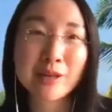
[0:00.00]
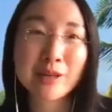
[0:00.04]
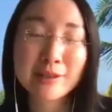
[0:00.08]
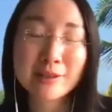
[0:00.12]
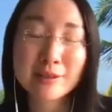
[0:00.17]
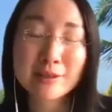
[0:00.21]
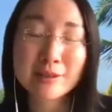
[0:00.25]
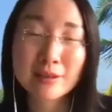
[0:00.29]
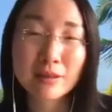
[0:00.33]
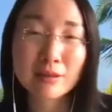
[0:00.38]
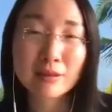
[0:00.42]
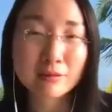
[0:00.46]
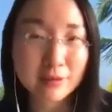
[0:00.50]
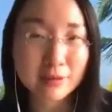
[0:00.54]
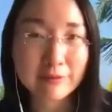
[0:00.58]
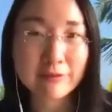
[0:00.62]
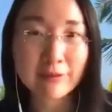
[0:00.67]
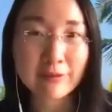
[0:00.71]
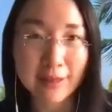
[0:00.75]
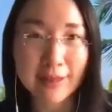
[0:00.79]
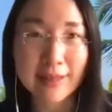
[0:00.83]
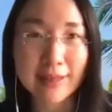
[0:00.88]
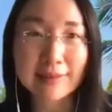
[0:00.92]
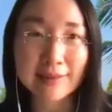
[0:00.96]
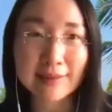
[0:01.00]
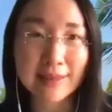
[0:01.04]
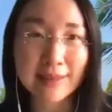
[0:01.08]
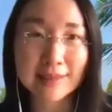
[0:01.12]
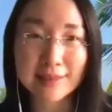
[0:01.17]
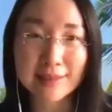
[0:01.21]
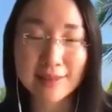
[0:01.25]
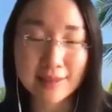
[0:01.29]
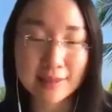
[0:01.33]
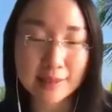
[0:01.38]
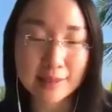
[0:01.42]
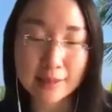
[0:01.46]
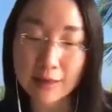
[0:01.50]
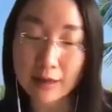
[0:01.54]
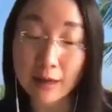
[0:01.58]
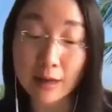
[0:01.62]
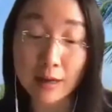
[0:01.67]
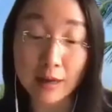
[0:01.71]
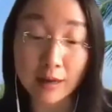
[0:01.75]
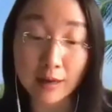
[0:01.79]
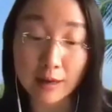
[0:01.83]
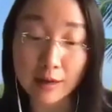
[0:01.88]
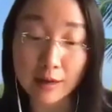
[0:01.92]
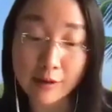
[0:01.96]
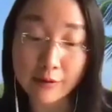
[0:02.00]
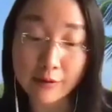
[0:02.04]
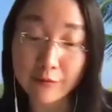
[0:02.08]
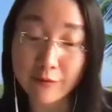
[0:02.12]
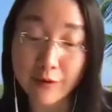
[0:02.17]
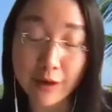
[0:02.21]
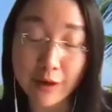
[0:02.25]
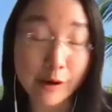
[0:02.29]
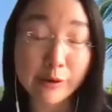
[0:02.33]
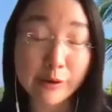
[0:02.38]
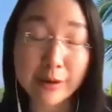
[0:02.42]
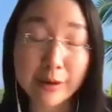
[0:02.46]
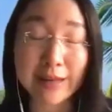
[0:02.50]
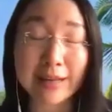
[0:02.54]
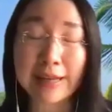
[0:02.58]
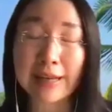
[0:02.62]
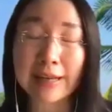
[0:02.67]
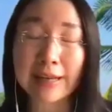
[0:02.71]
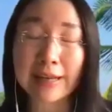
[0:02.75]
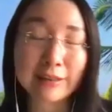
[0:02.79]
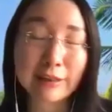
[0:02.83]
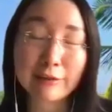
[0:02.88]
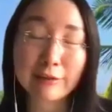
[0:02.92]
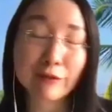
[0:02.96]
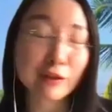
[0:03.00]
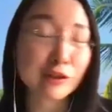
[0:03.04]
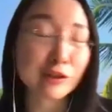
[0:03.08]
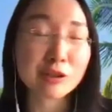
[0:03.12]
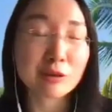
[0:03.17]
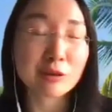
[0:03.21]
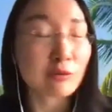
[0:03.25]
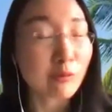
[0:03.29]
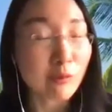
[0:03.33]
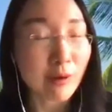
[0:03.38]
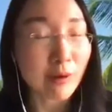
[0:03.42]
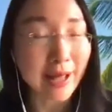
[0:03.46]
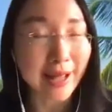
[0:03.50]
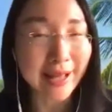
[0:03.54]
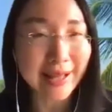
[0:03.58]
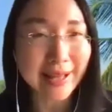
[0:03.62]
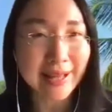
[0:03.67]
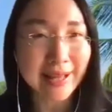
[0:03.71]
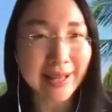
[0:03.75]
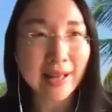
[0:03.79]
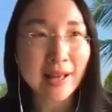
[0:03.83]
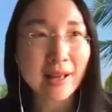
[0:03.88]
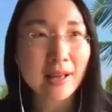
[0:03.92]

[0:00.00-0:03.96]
So definitely that's a very efficient way.